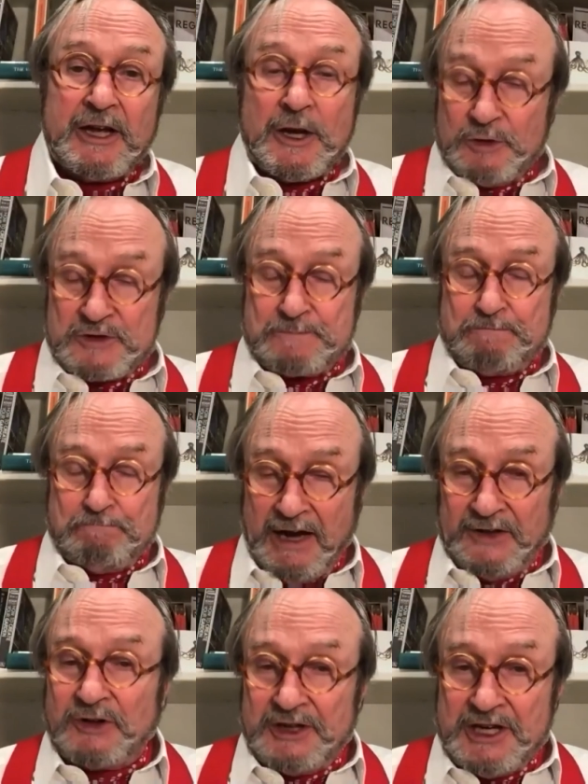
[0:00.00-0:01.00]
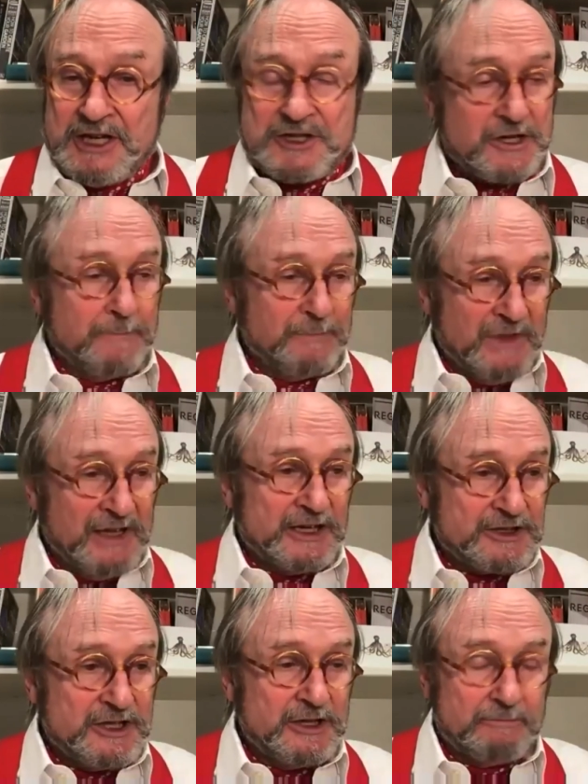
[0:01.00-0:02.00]
which by its very nature, it
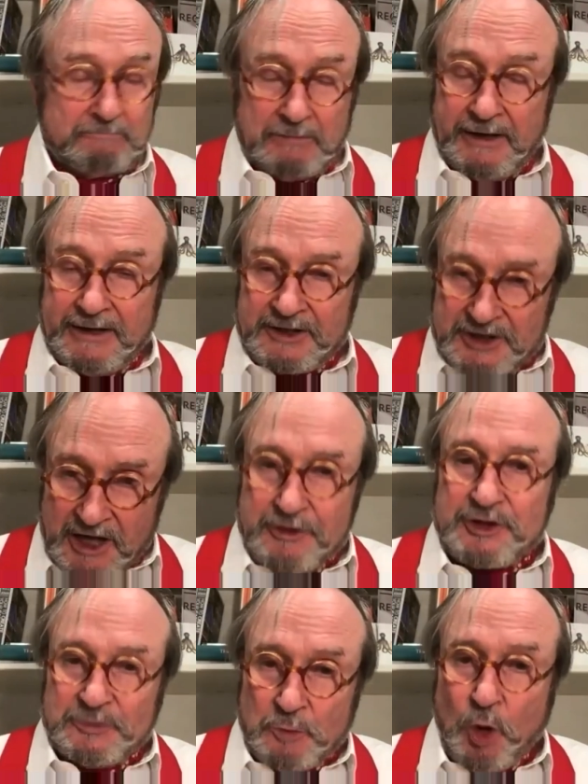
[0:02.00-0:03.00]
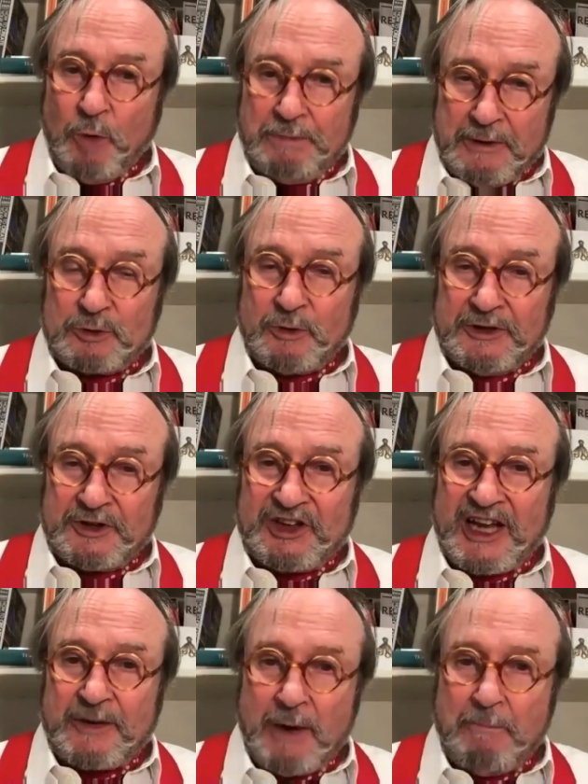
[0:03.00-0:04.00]
actually uh, encourages more people to
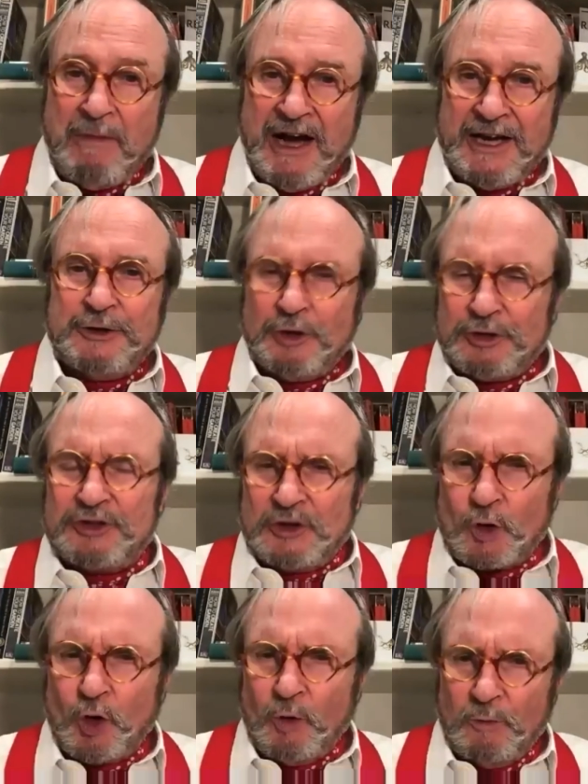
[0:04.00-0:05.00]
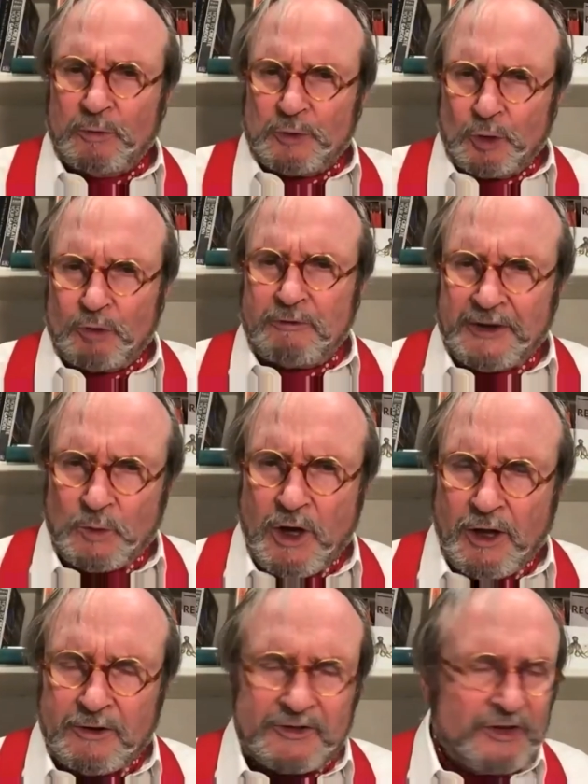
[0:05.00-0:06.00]
understand about mining, not just in Cornwall, but all around the world.